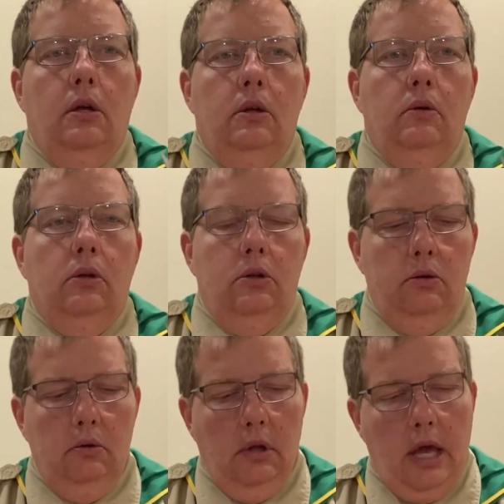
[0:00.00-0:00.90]
you can
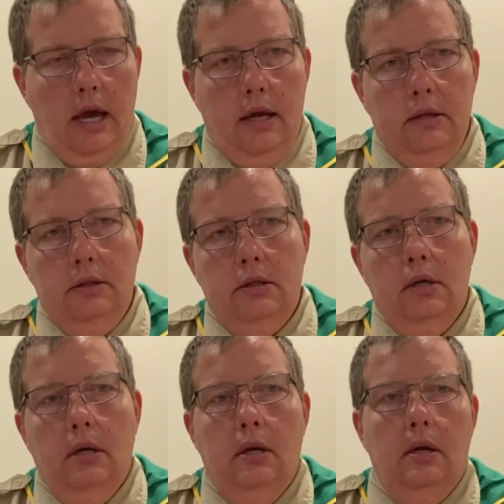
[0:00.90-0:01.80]
utilize
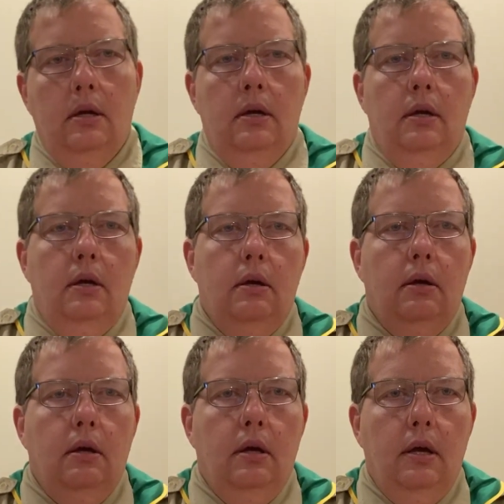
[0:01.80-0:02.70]

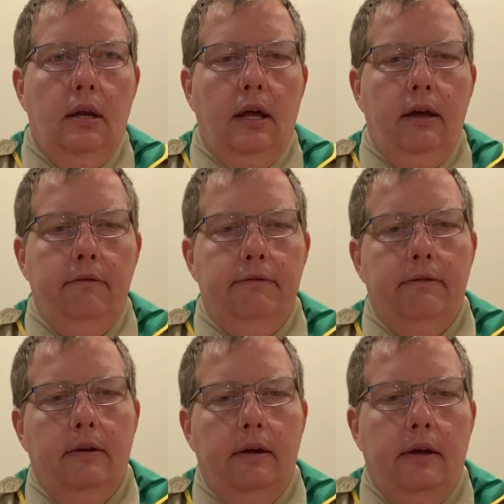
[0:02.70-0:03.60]
a
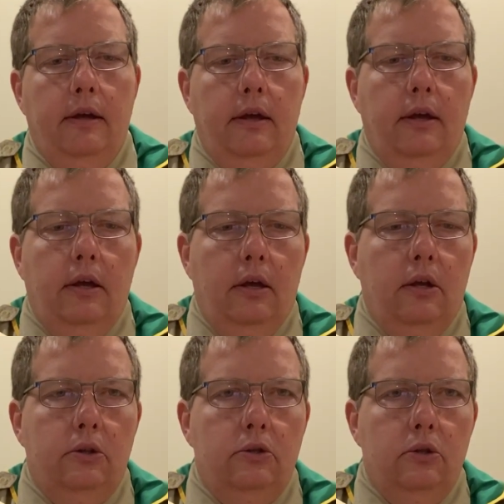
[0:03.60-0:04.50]
knife
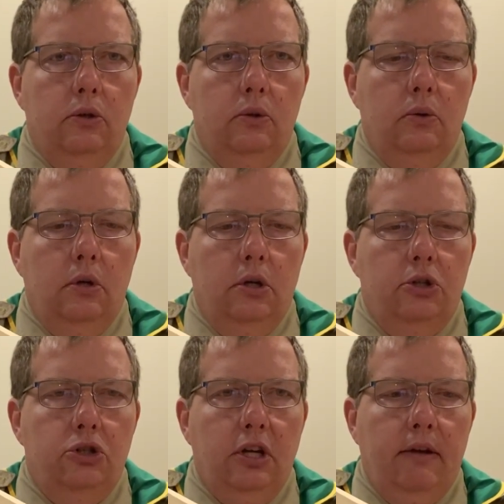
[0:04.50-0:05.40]
to
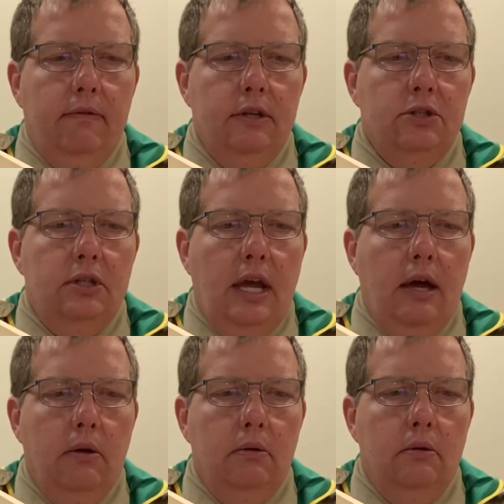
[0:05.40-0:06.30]
shave this
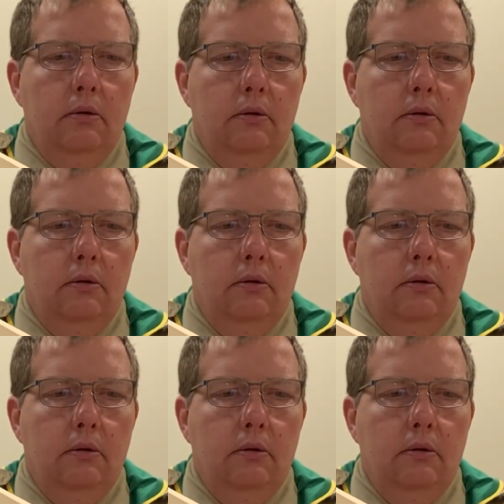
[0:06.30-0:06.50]
down